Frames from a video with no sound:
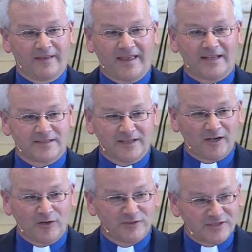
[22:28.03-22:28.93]
That's the
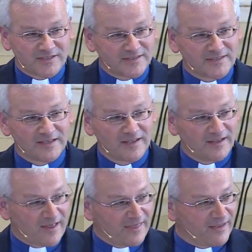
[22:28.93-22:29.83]
closest
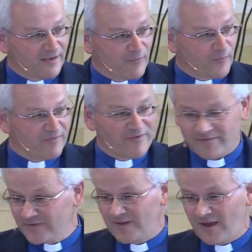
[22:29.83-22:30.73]
I think
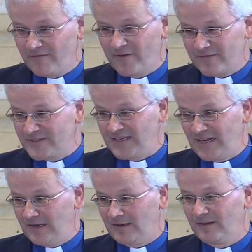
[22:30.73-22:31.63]
I've ever
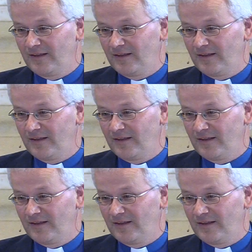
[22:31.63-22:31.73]
seen.